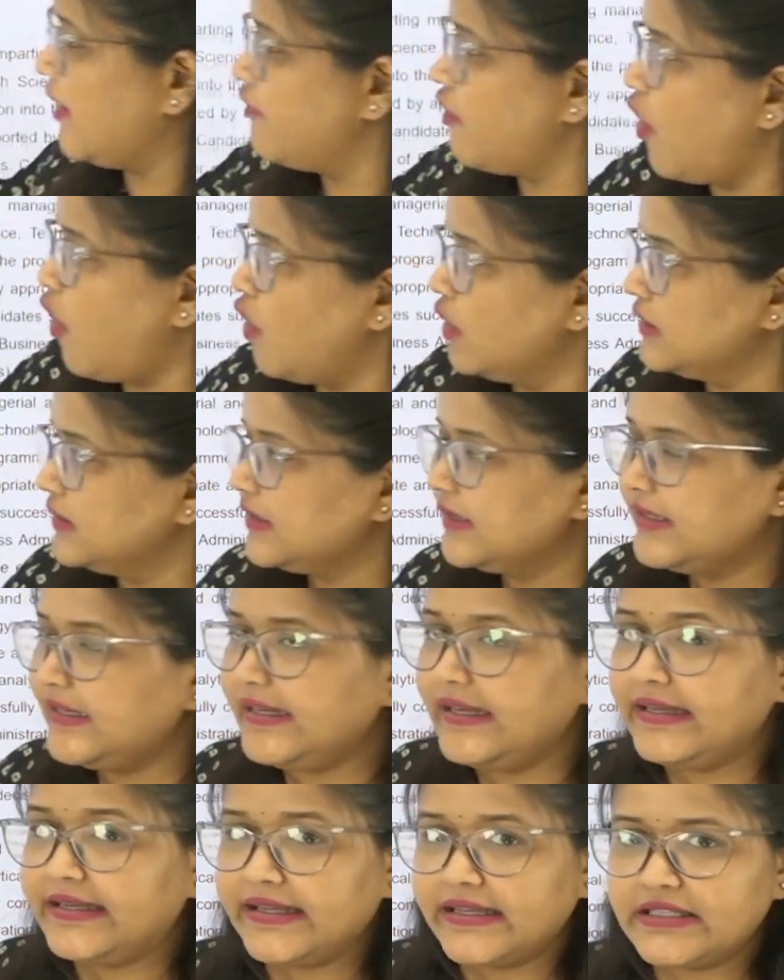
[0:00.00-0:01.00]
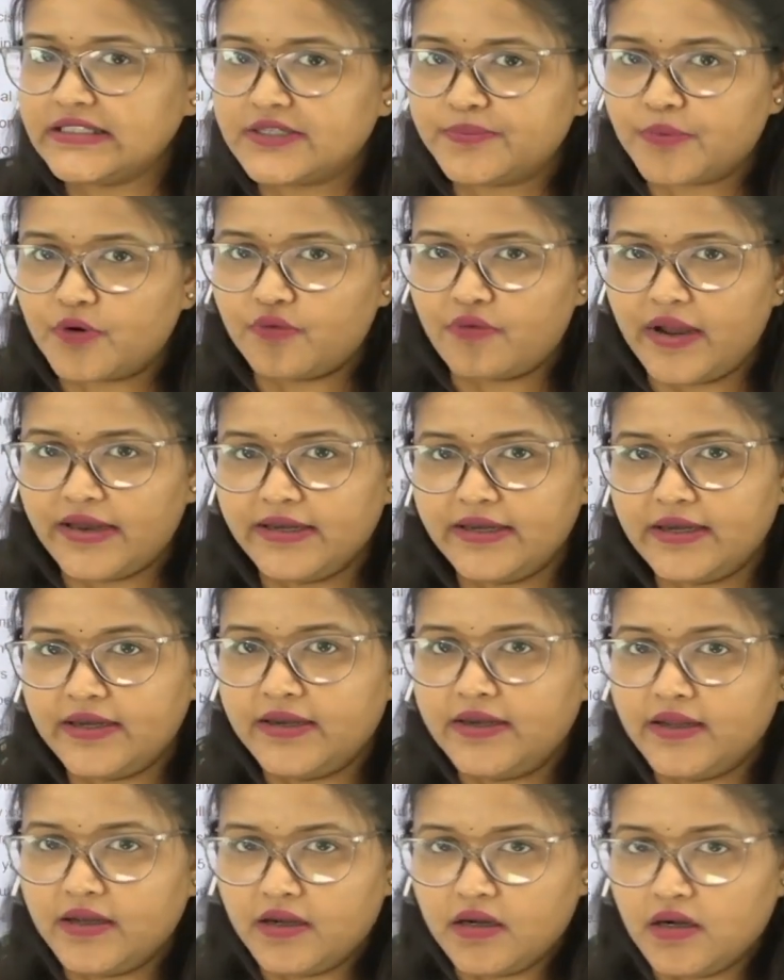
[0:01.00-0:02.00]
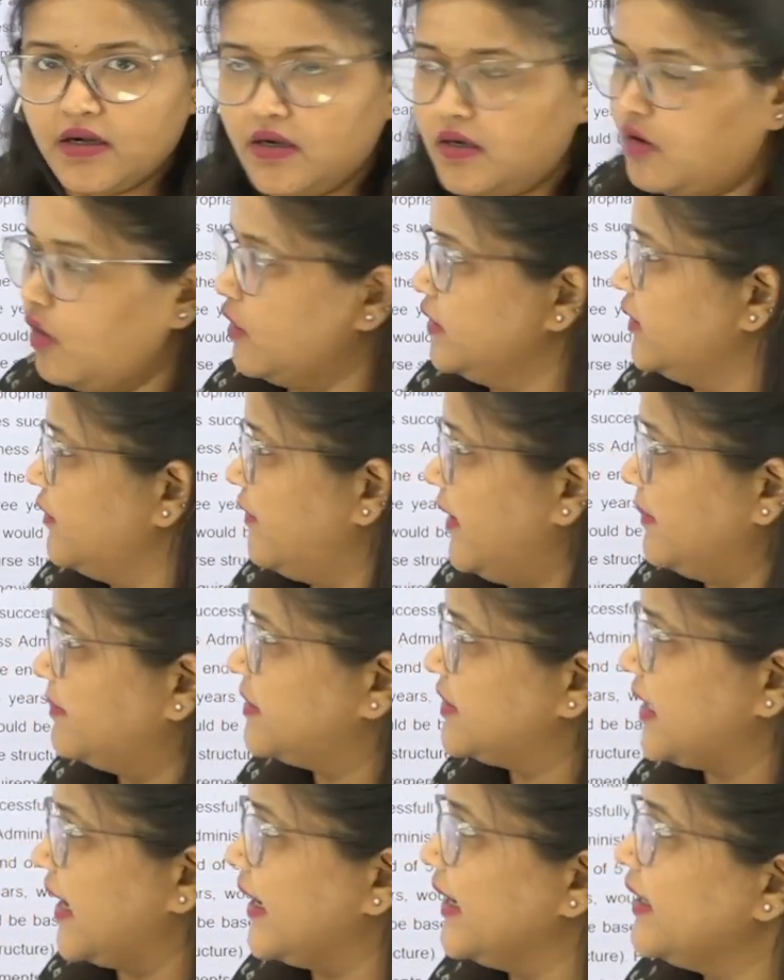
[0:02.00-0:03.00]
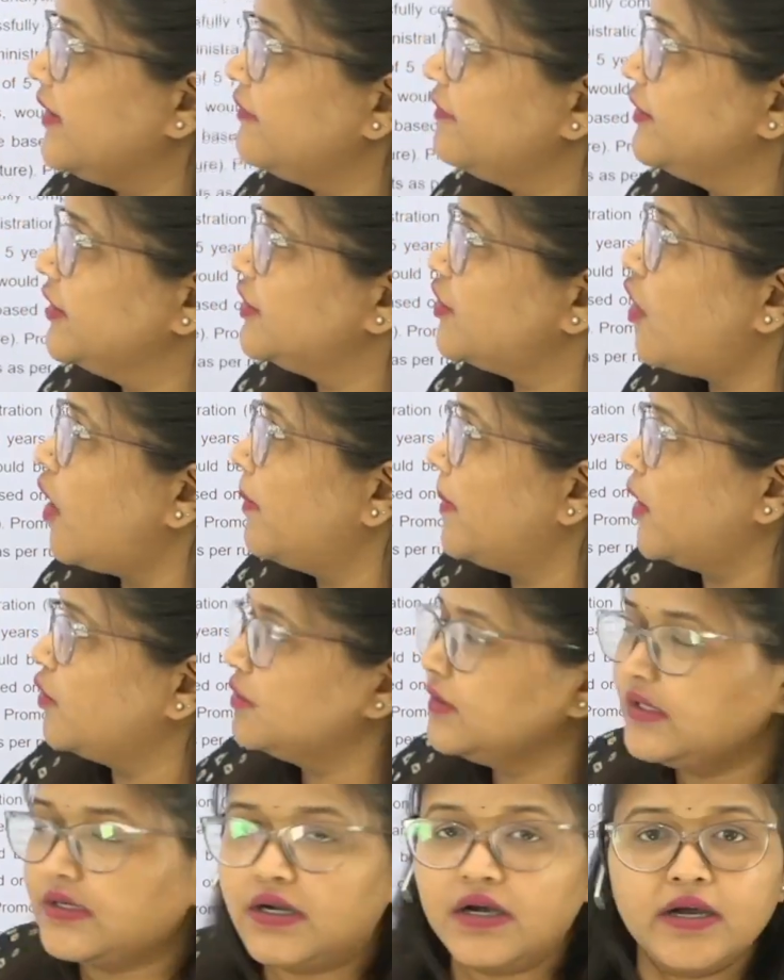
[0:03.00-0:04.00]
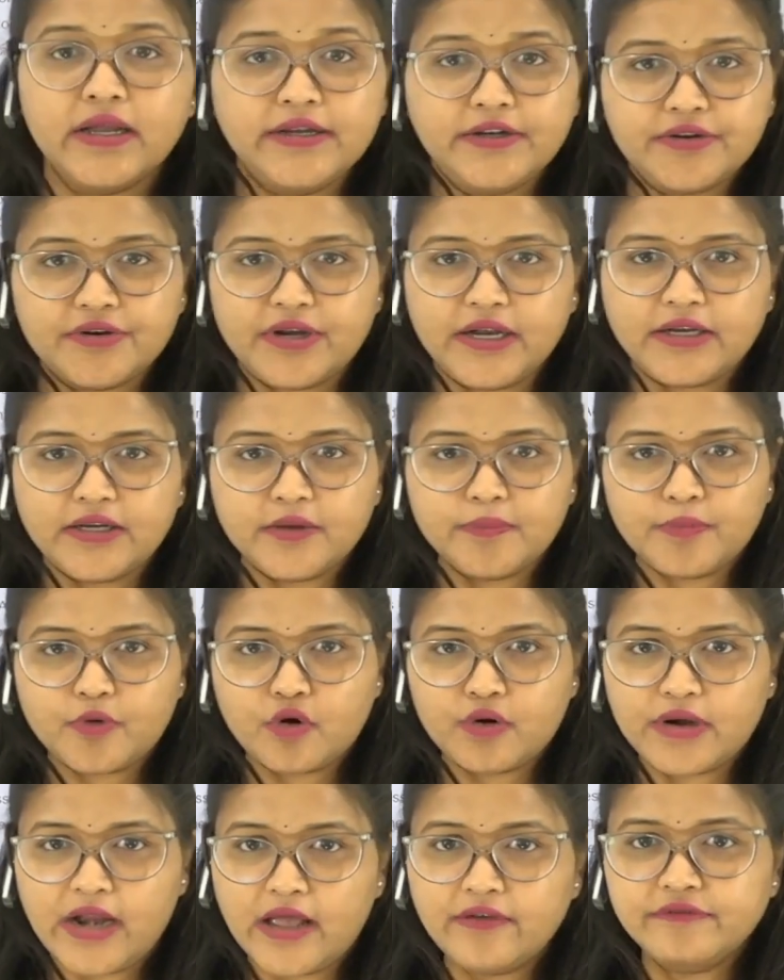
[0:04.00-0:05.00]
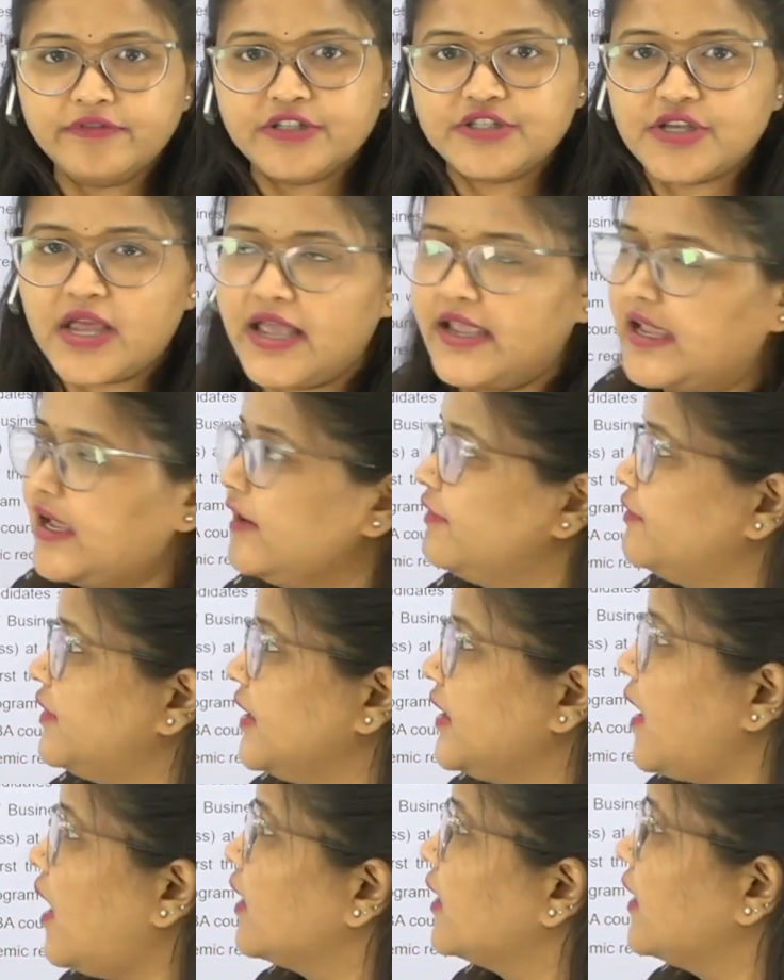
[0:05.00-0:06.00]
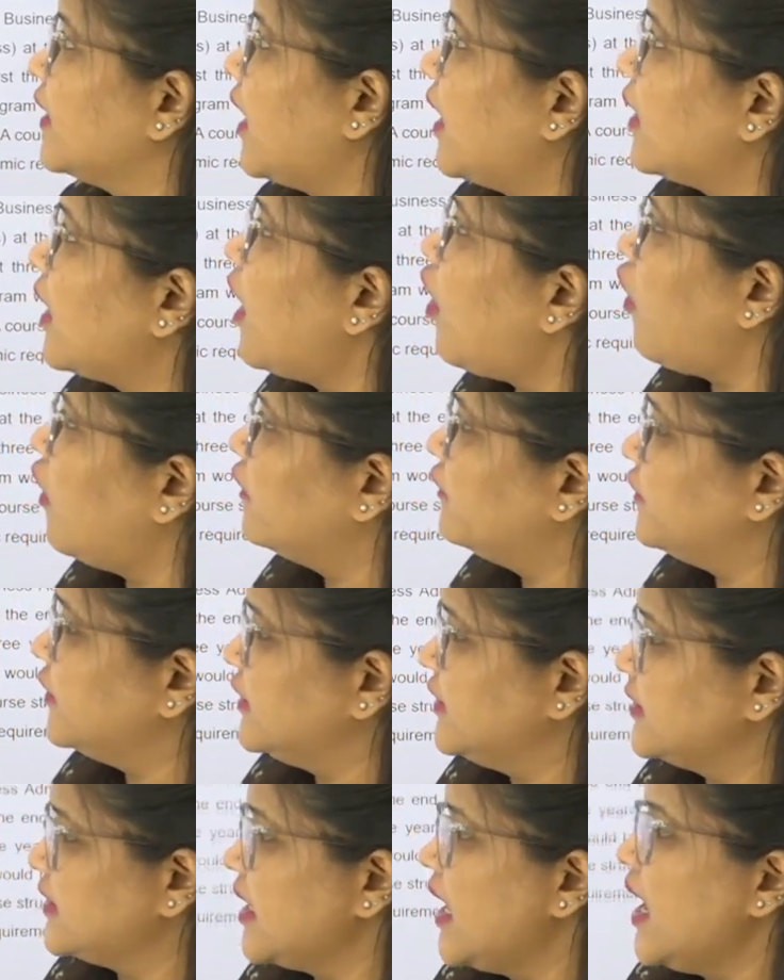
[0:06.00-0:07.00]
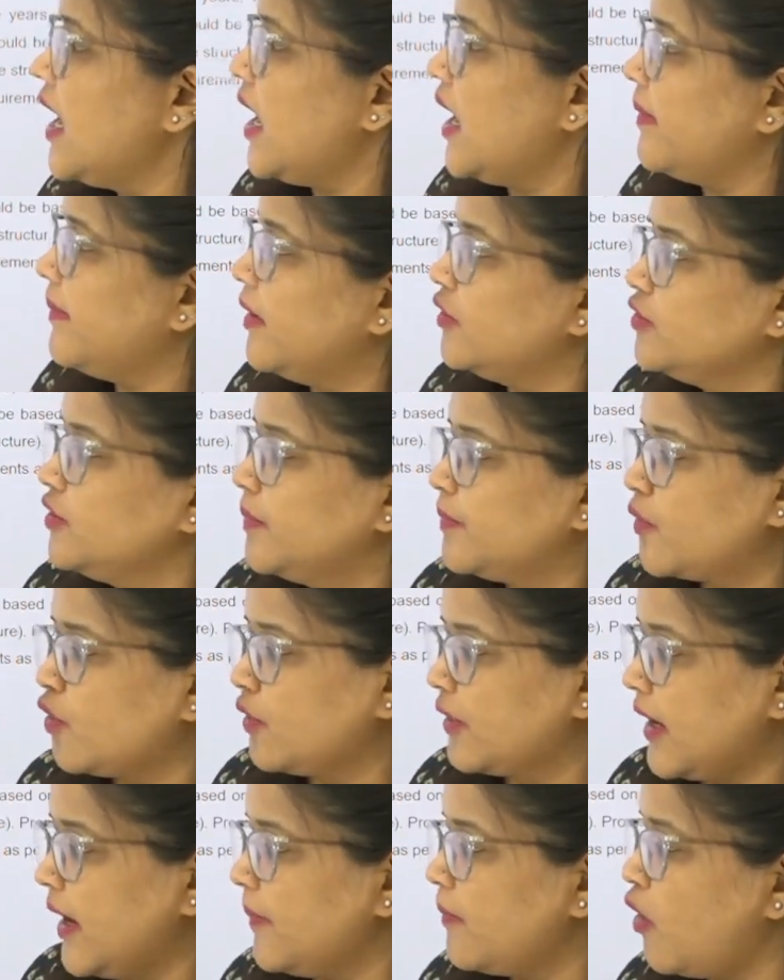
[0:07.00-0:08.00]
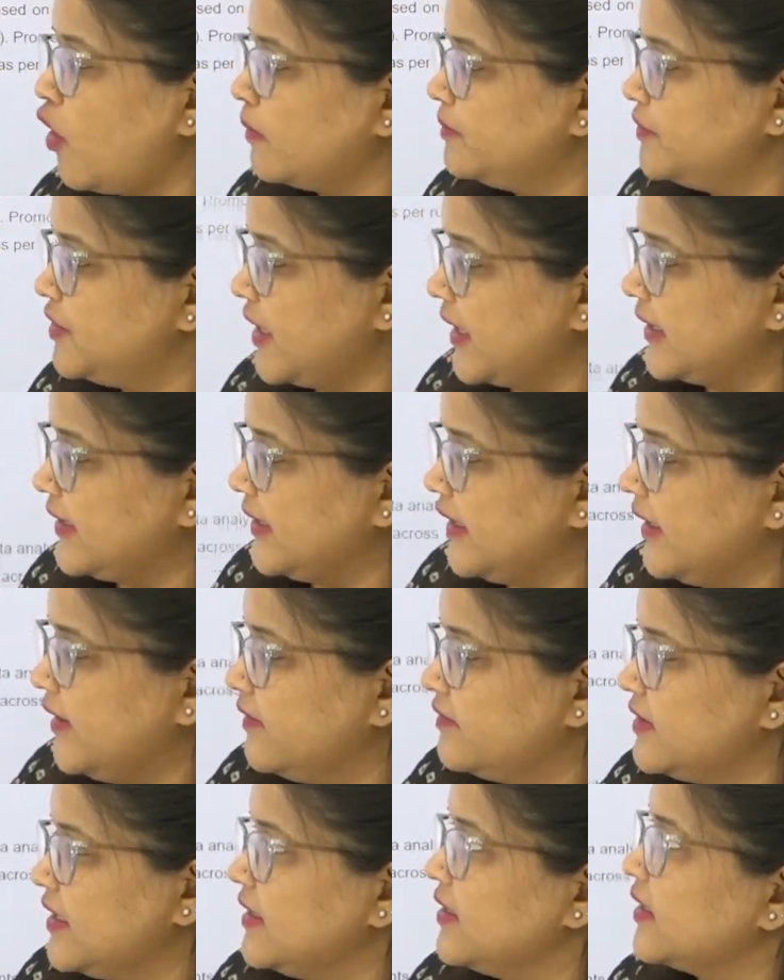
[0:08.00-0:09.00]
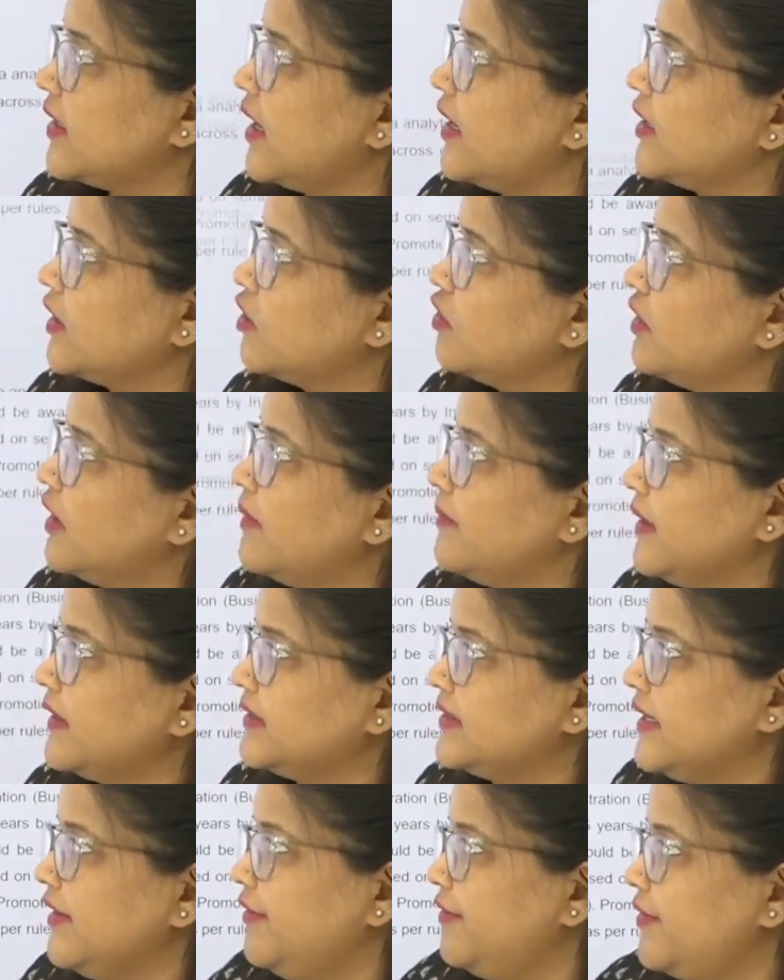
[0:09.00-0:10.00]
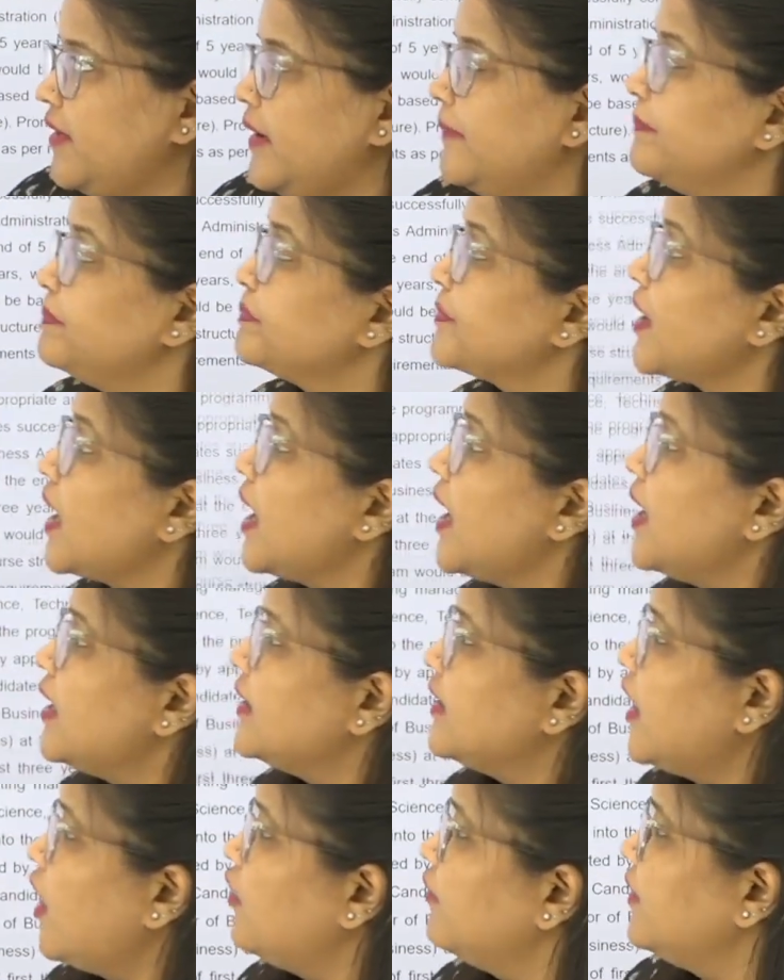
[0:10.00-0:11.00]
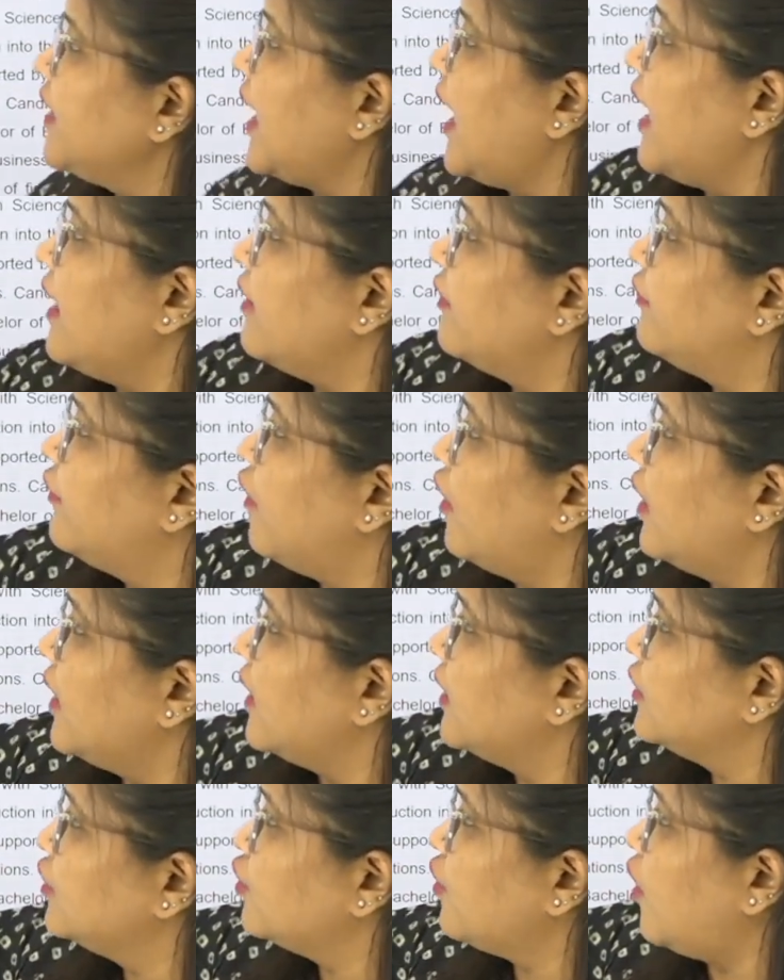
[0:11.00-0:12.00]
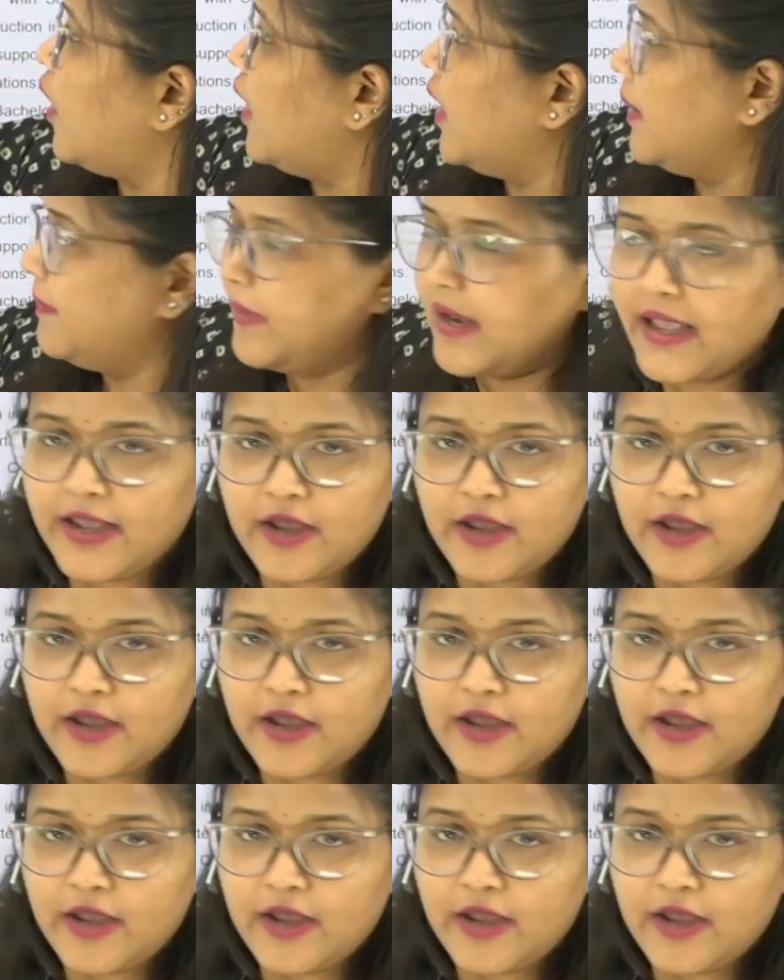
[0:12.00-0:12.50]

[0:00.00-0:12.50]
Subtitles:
all the details provided on the website with about the integrated program which IIFT Kakinada offers, about the program objectives and the curriculum, etc. Now we have to apply